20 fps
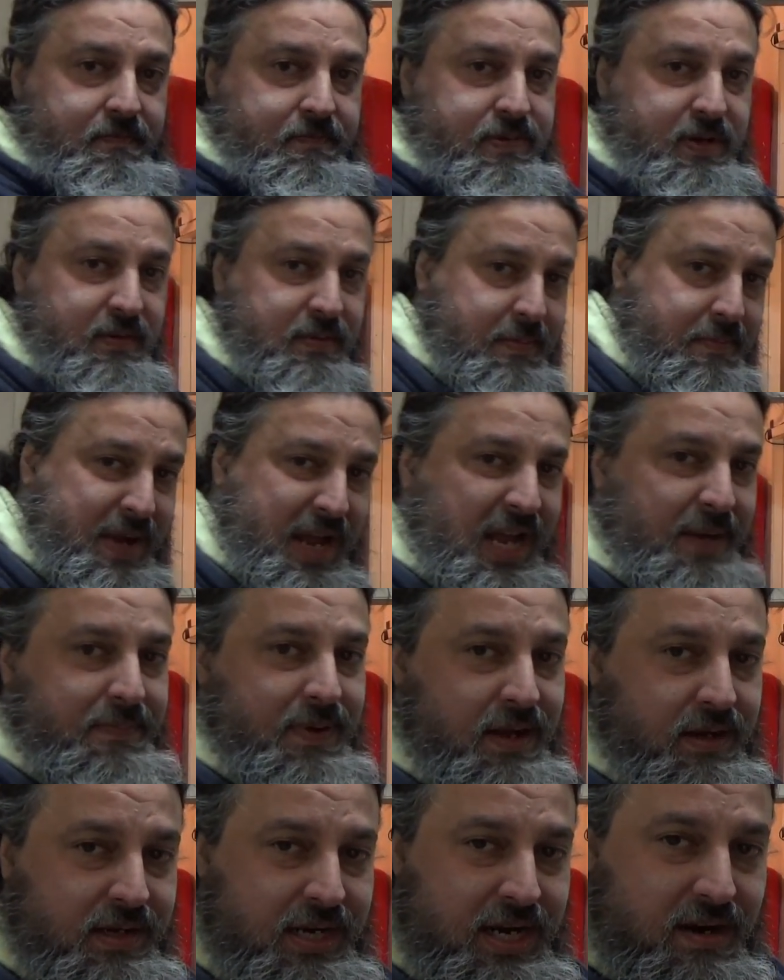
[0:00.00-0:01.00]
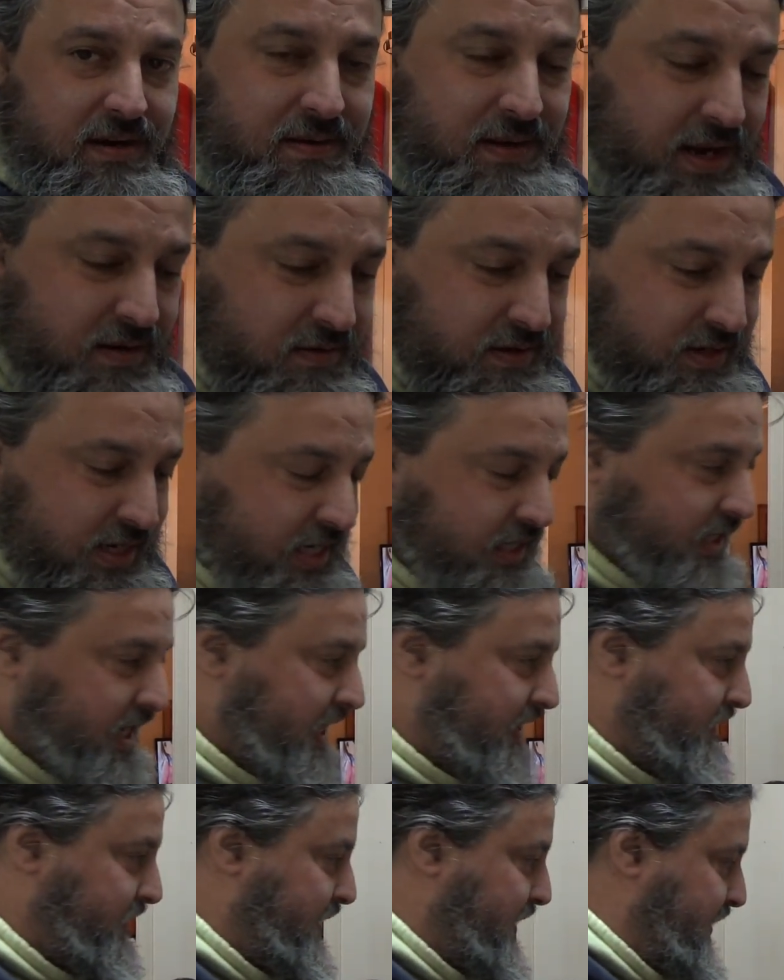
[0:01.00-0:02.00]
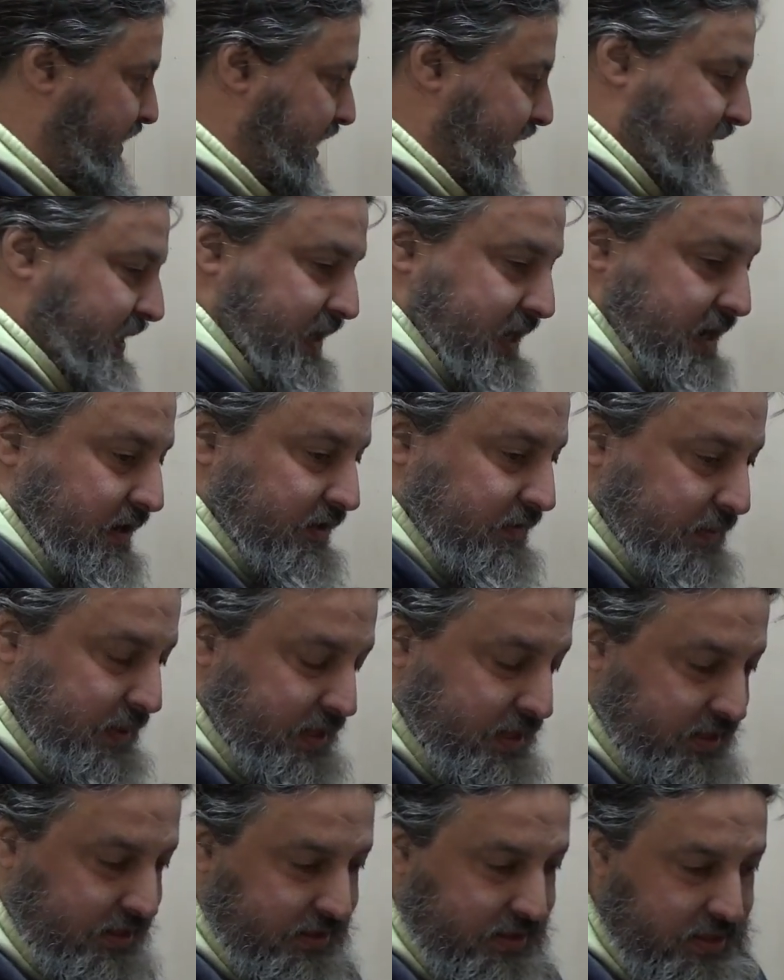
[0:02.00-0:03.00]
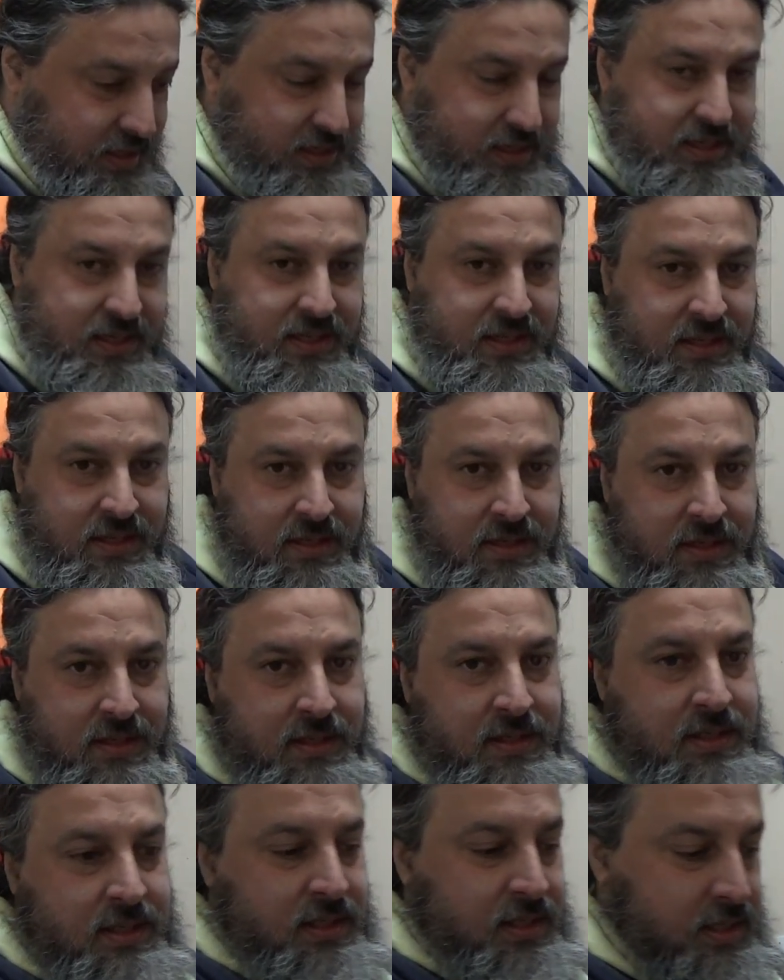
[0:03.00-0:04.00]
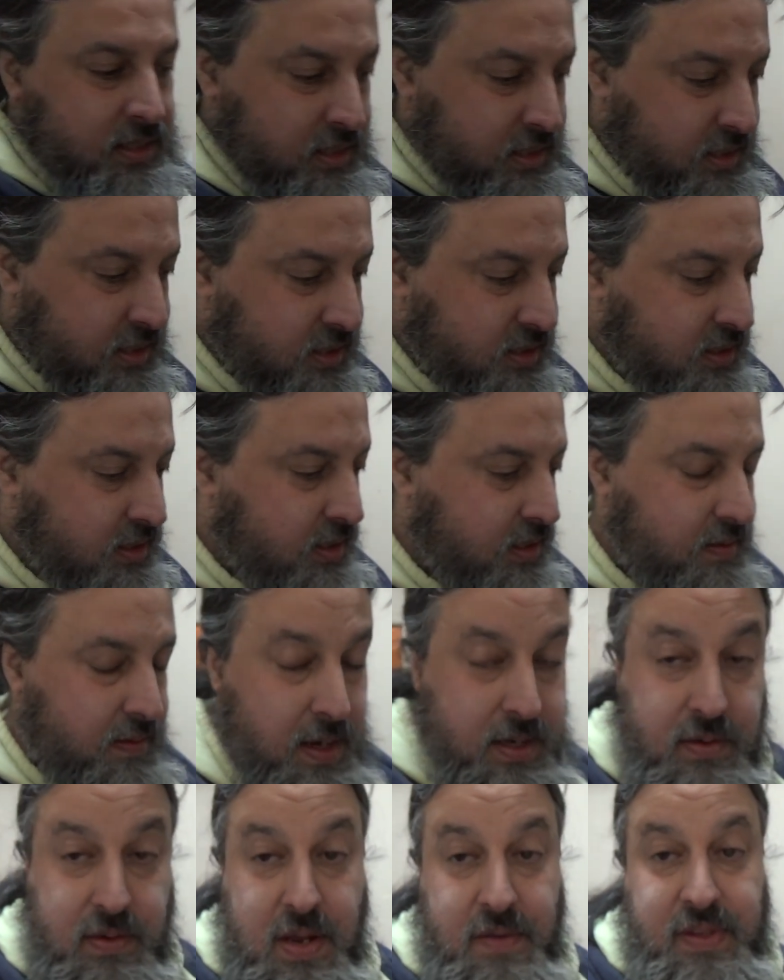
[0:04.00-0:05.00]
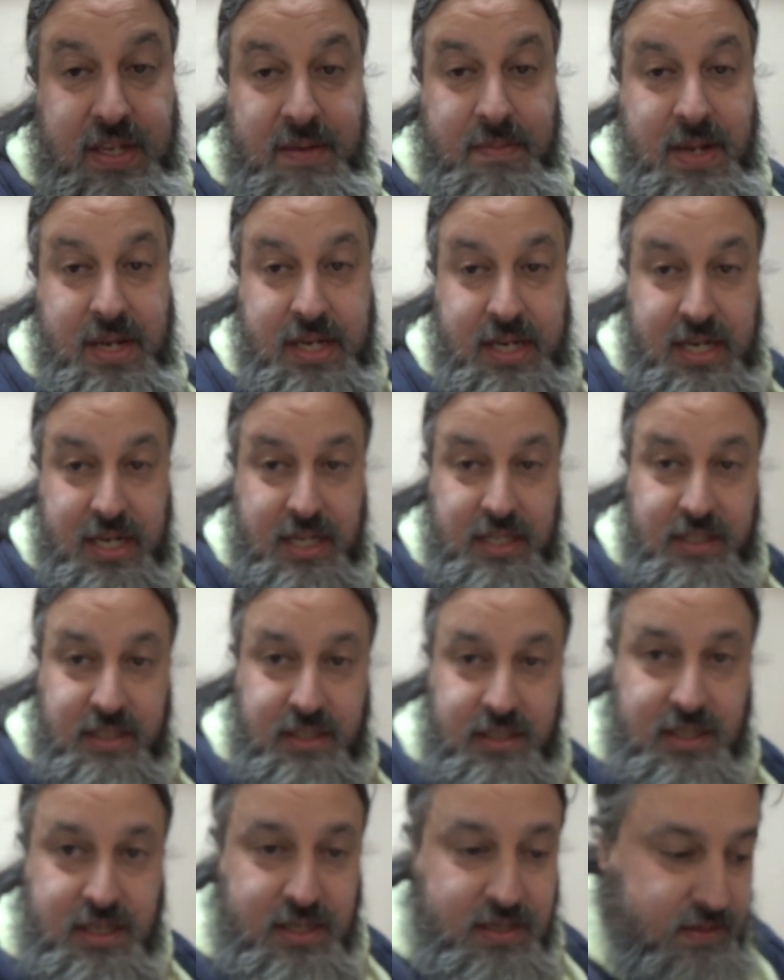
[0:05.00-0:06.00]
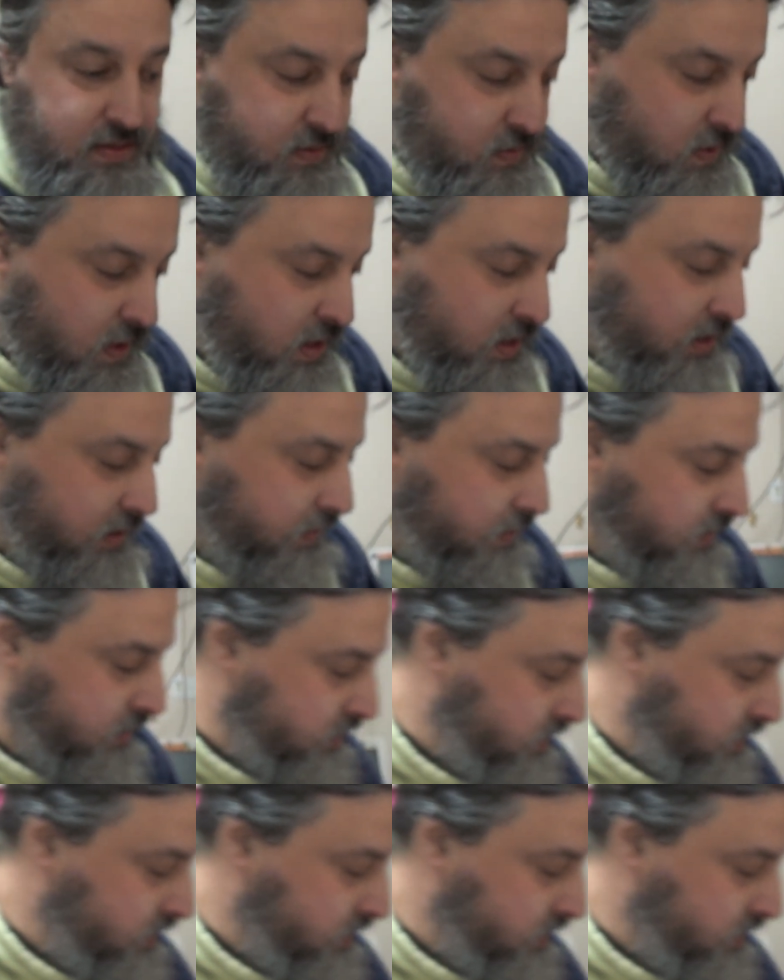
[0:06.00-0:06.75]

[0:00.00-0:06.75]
putting my backpack on. I don't, I don't need to wear anything else because uh, uh, I do have to get my keys in the wallet.